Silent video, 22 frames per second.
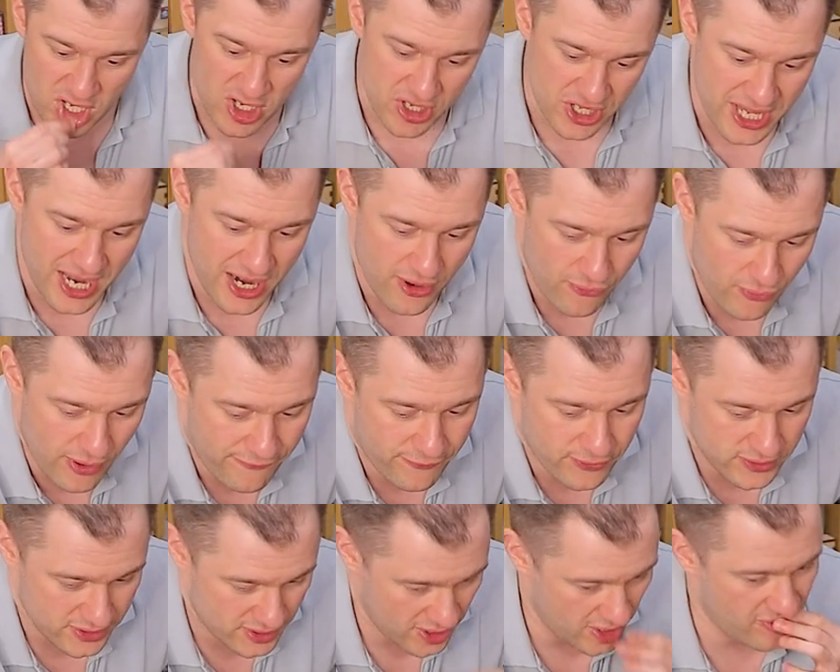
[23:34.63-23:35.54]
You get a
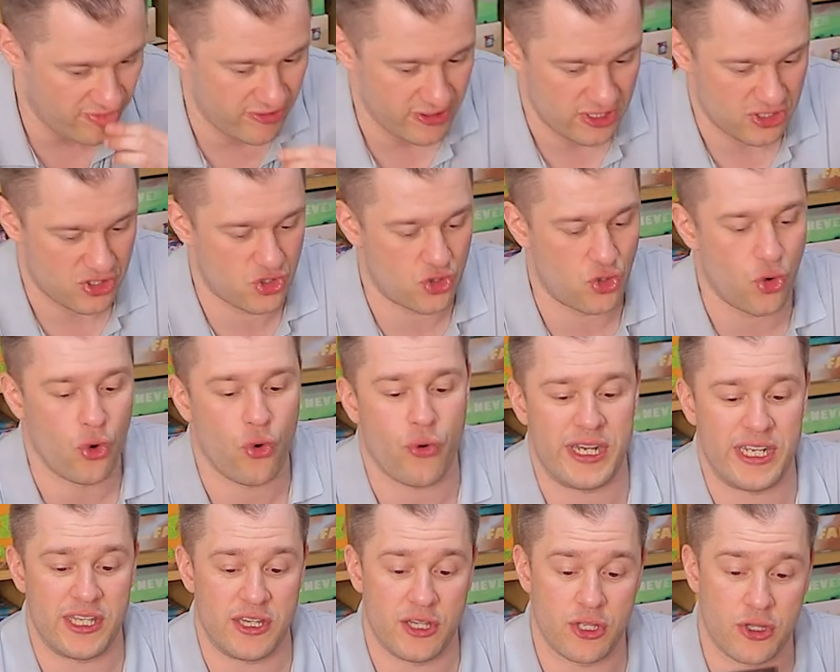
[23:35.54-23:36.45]
reference card for the
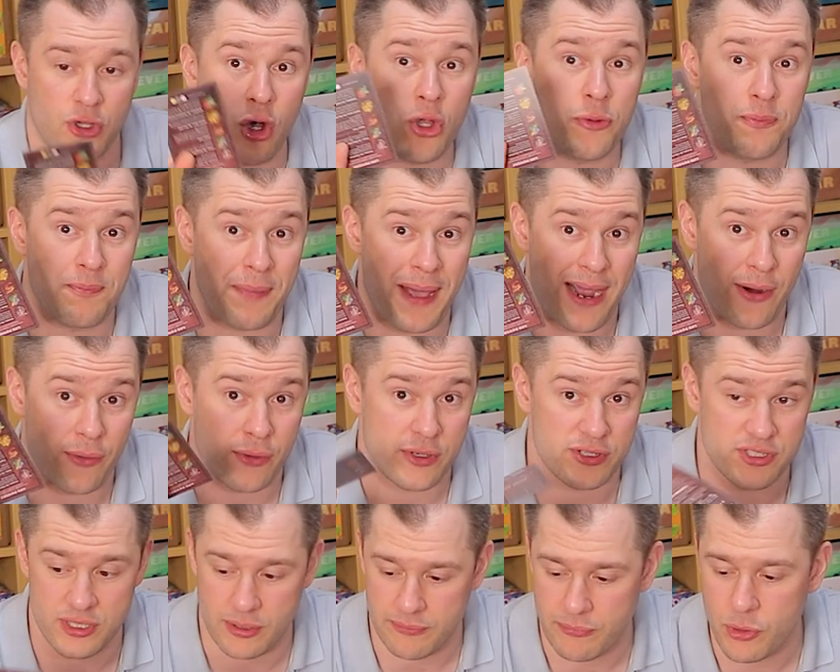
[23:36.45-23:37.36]
scoring and the god
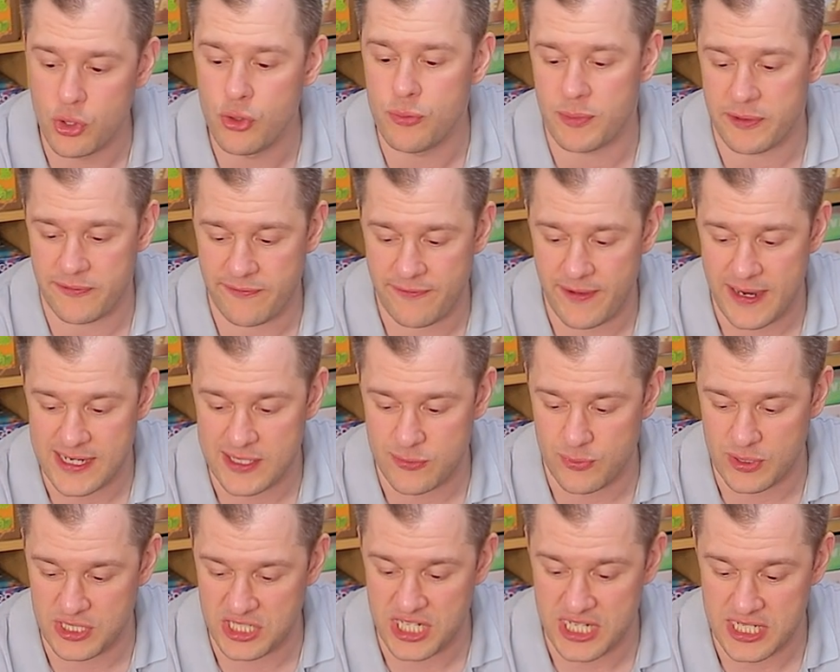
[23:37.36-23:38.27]
powers and the movement phase,
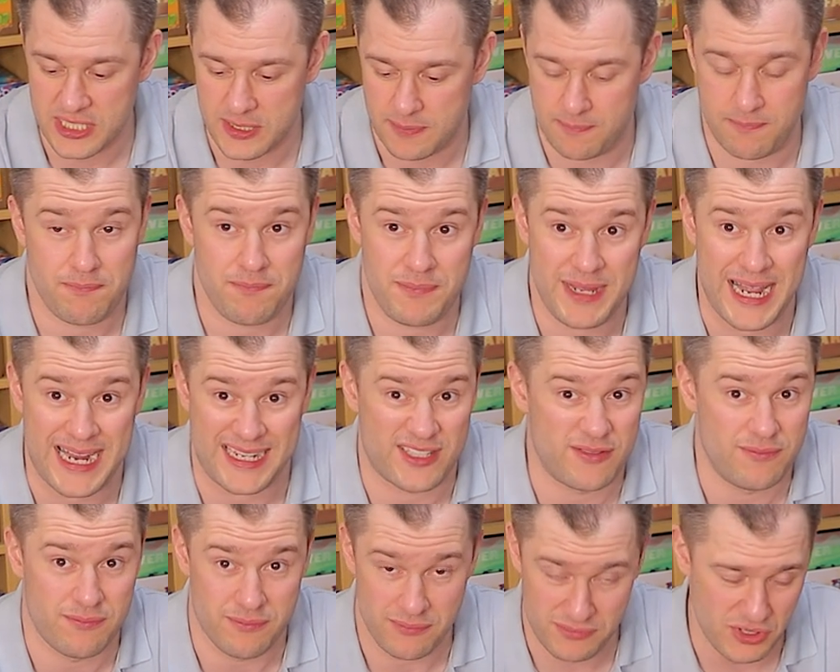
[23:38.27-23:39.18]
which is,
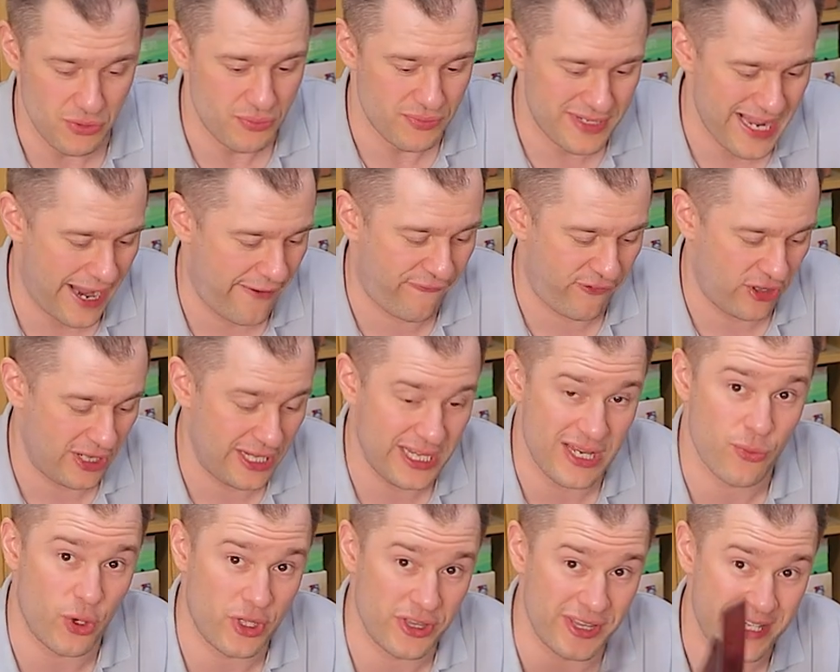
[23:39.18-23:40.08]
yes, you
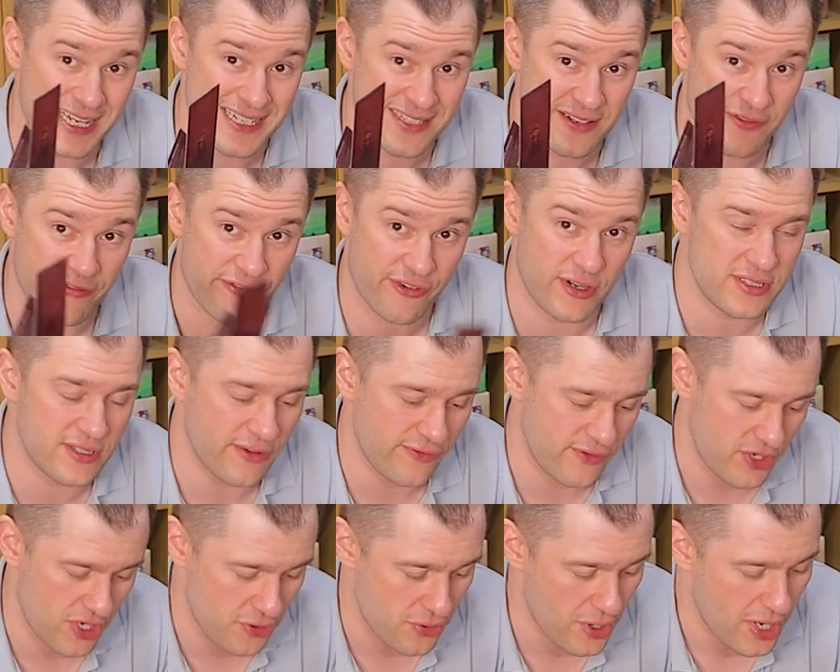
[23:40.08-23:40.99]
definitely want these in front of
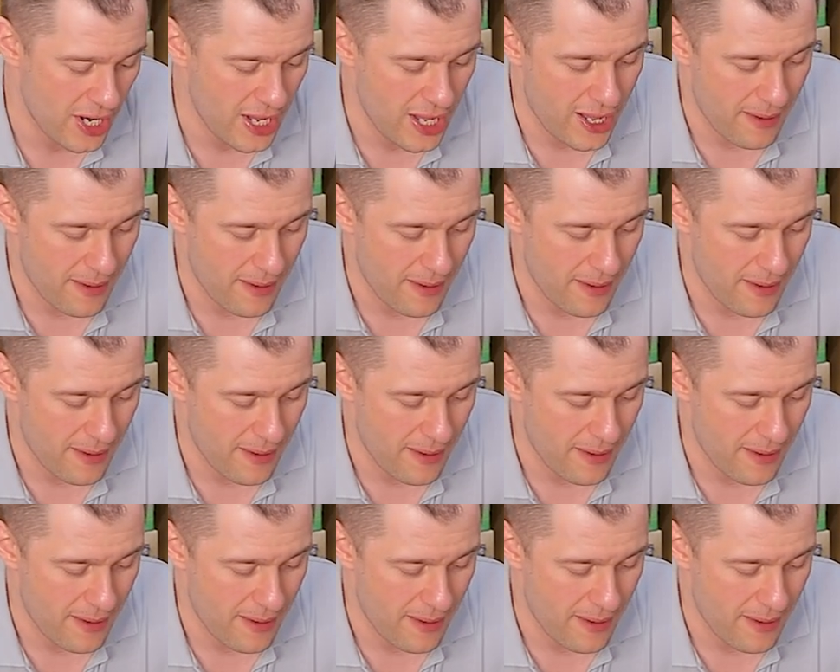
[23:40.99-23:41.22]
you,